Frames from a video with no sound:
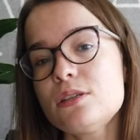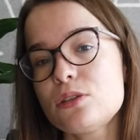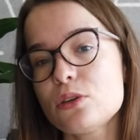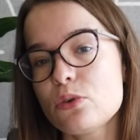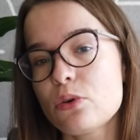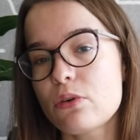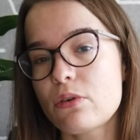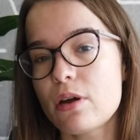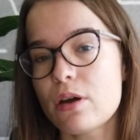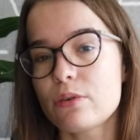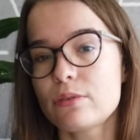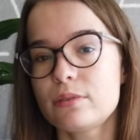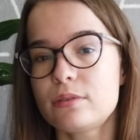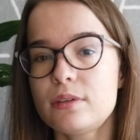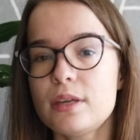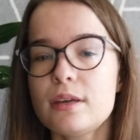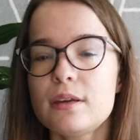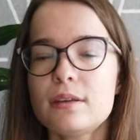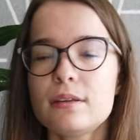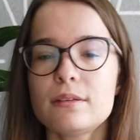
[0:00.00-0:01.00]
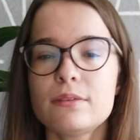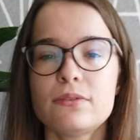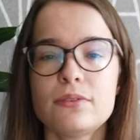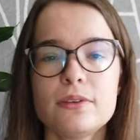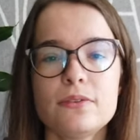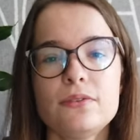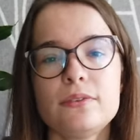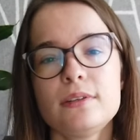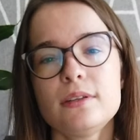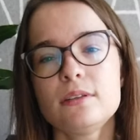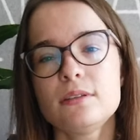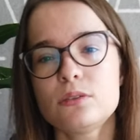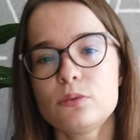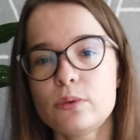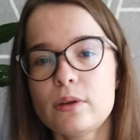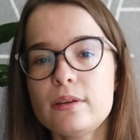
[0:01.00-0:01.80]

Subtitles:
so around 10, 15,